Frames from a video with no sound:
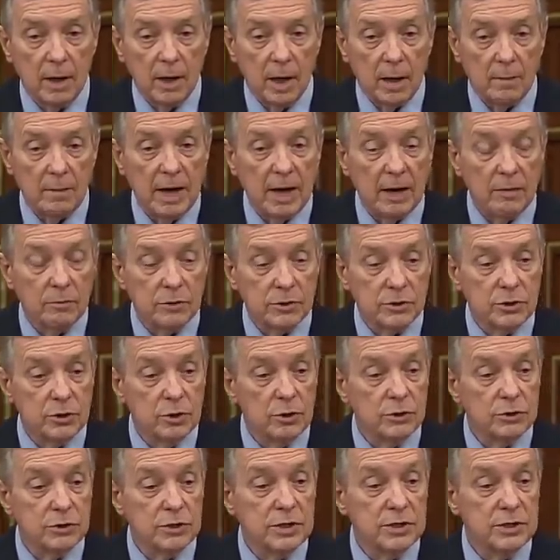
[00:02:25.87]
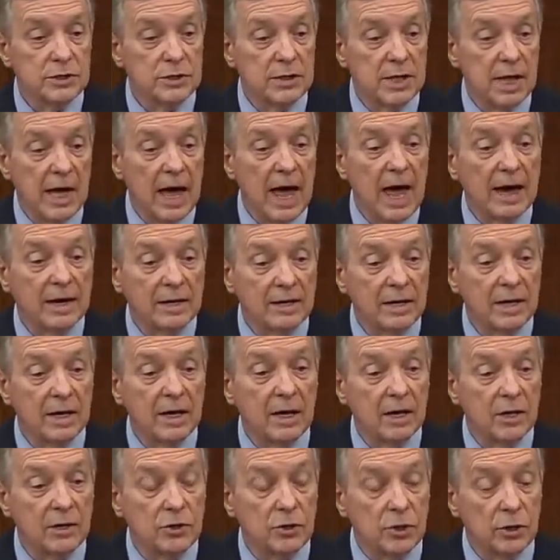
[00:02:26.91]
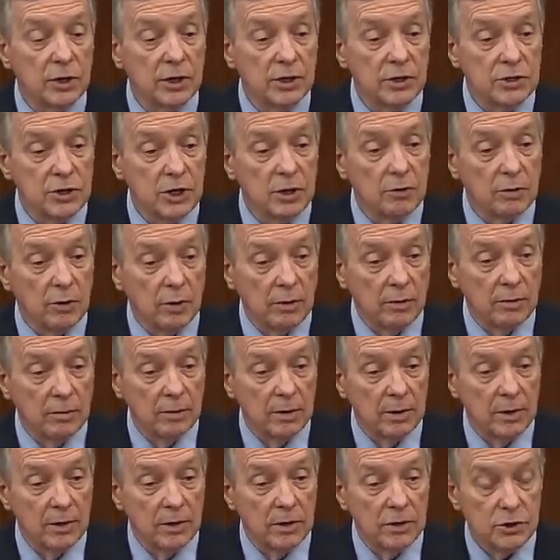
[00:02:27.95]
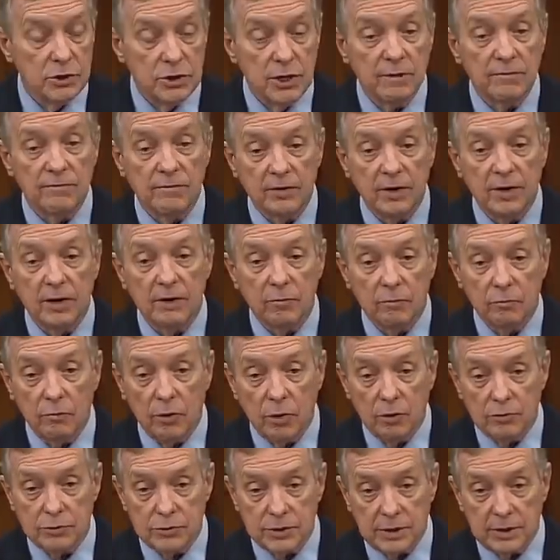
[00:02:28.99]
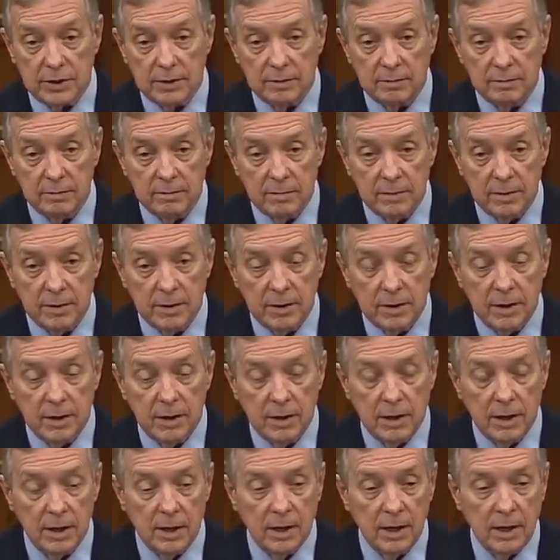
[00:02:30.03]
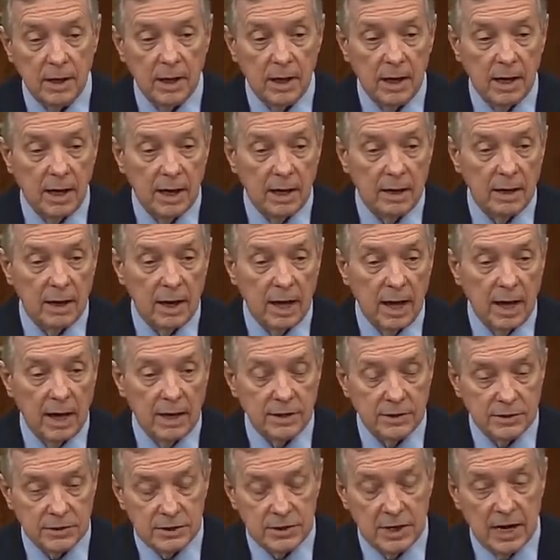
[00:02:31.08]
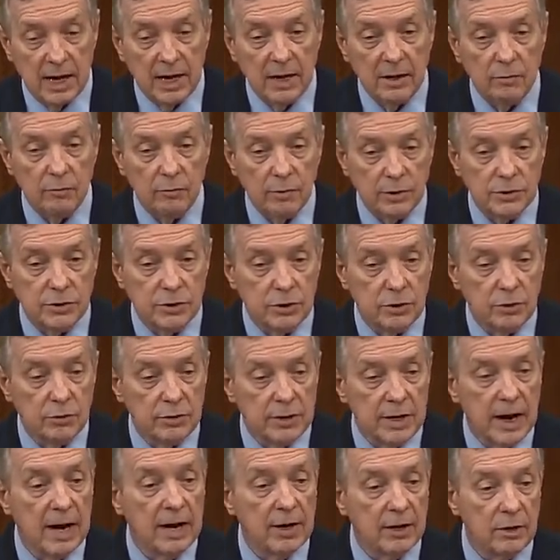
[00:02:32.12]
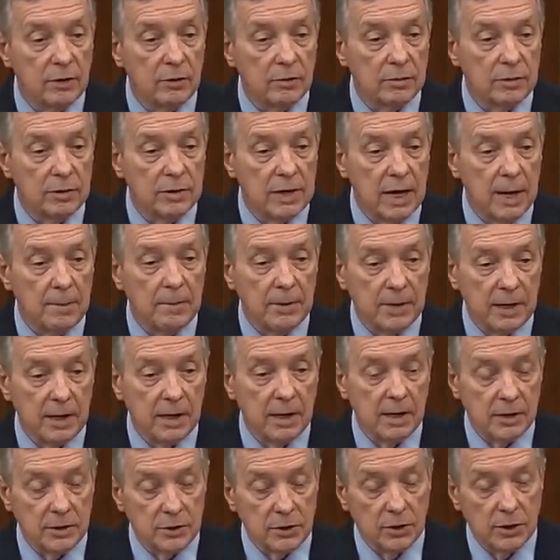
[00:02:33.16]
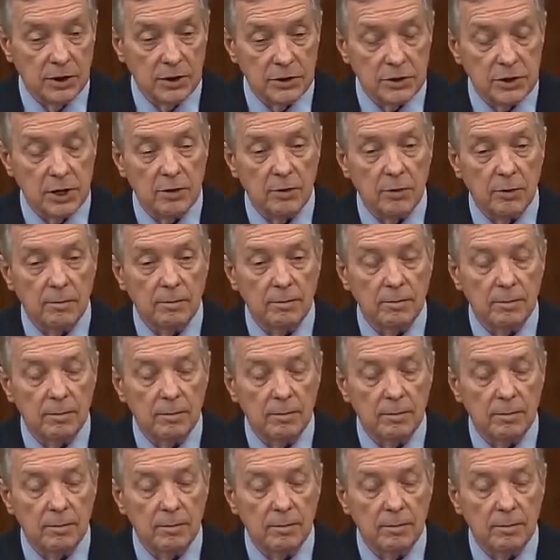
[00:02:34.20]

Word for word: a man was chosen as the acting attorney general, Jeffrey Rosen, and at his side, Richard O'Donohue, deputy attorney general.